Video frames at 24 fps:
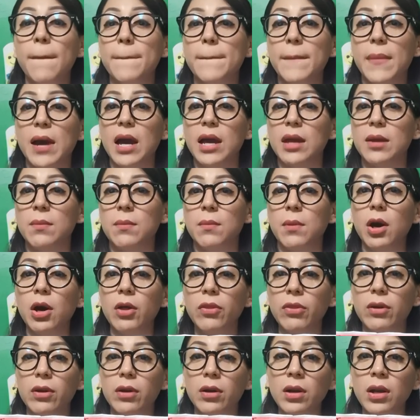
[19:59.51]
My
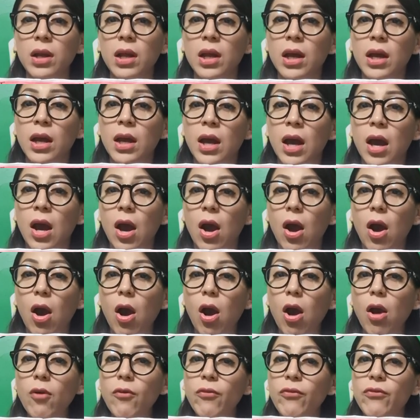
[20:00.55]
mother
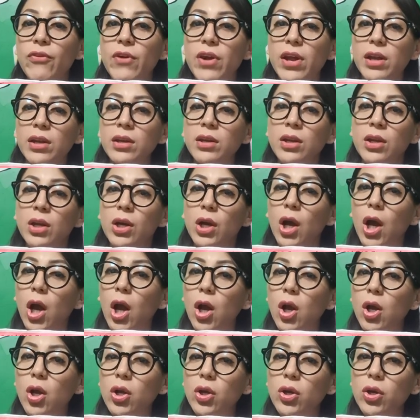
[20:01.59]
often
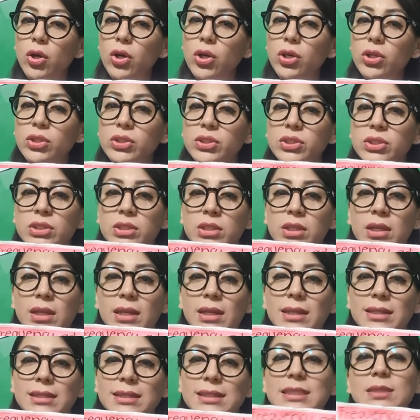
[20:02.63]
cooks
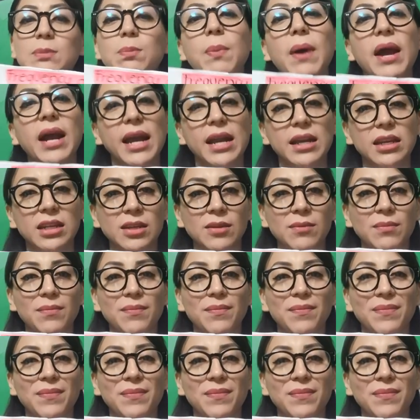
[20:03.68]
spaghetti.